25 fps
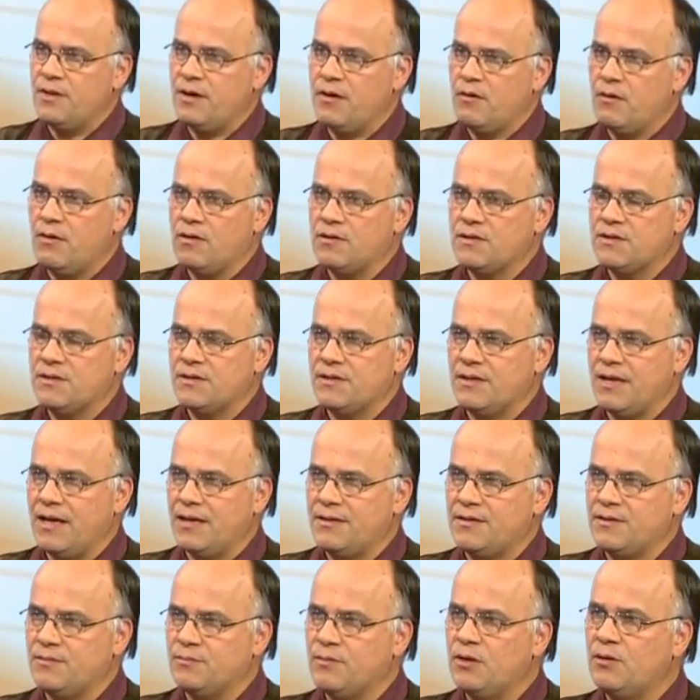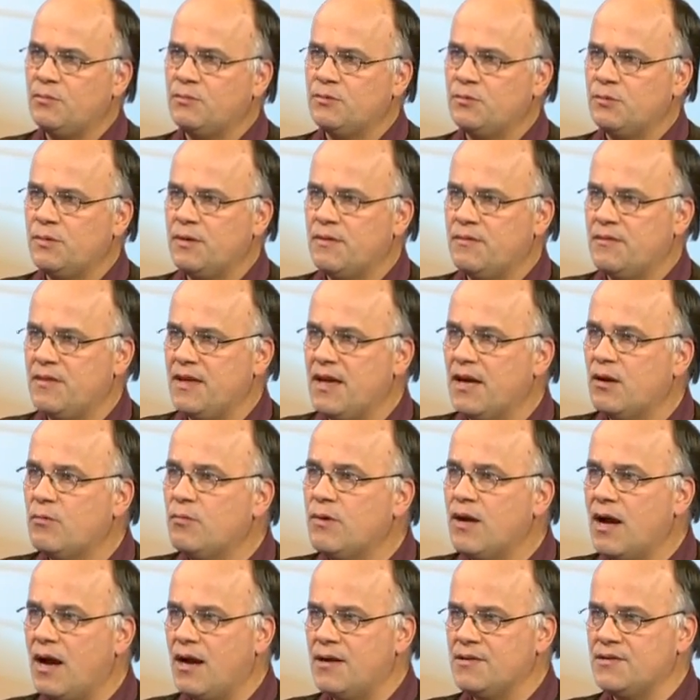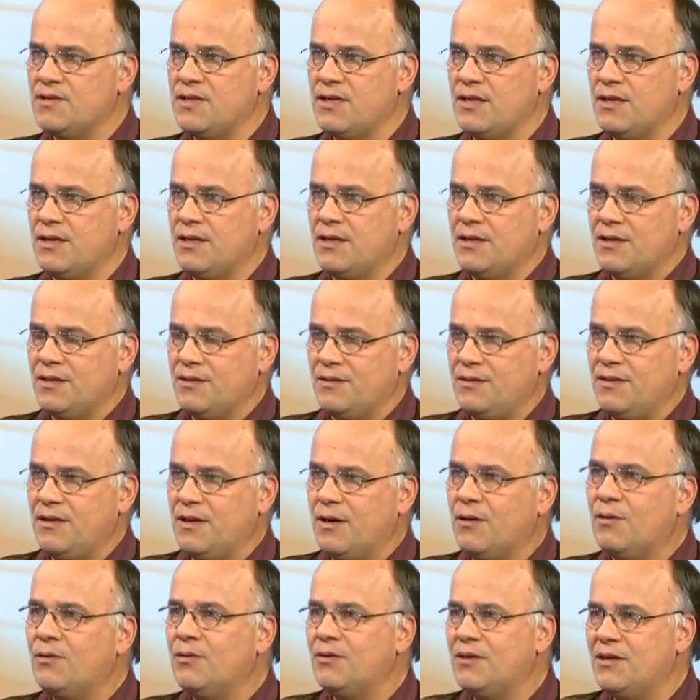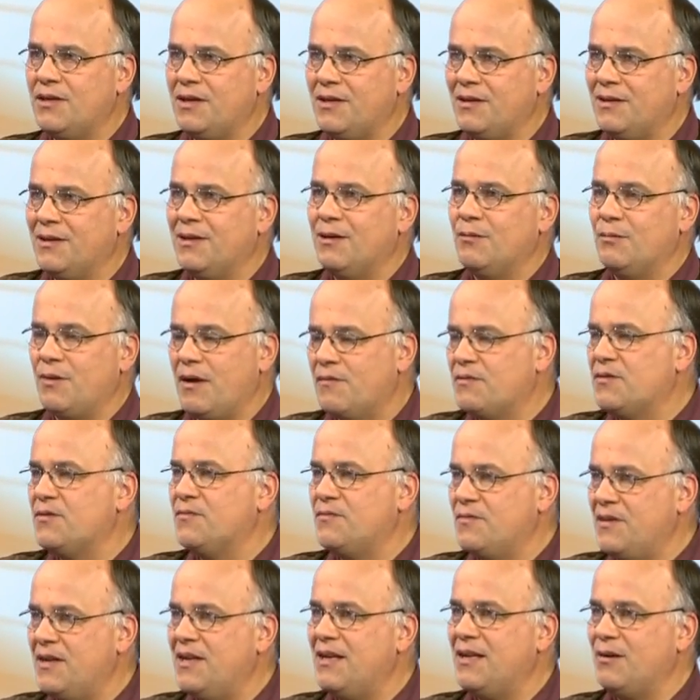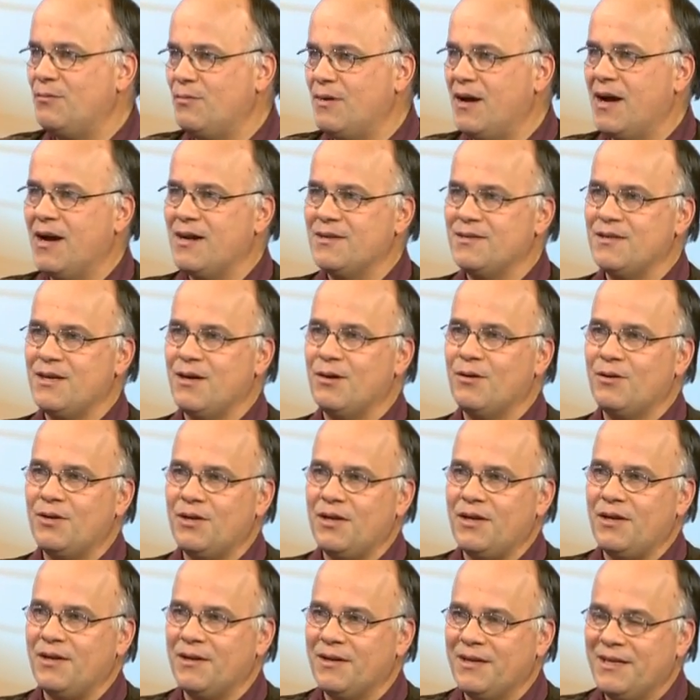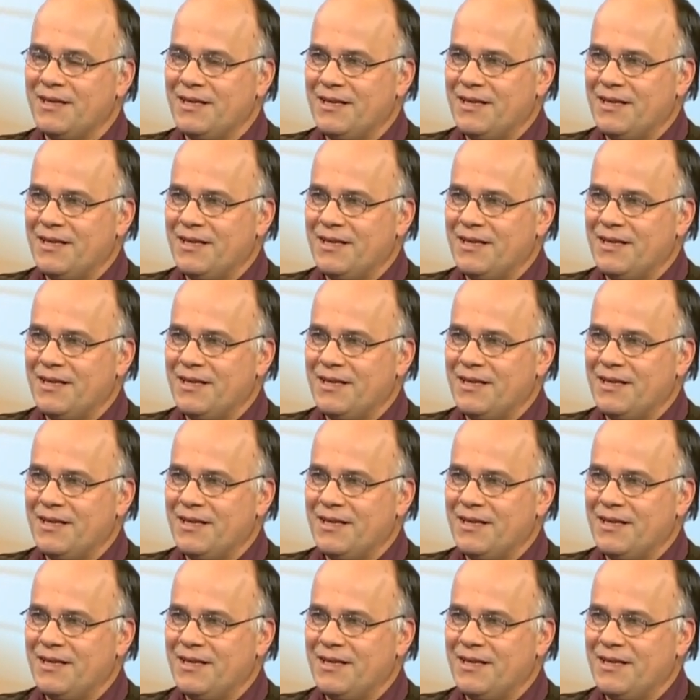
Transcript: because at the moment we think we are the the only we have the feeling we are the only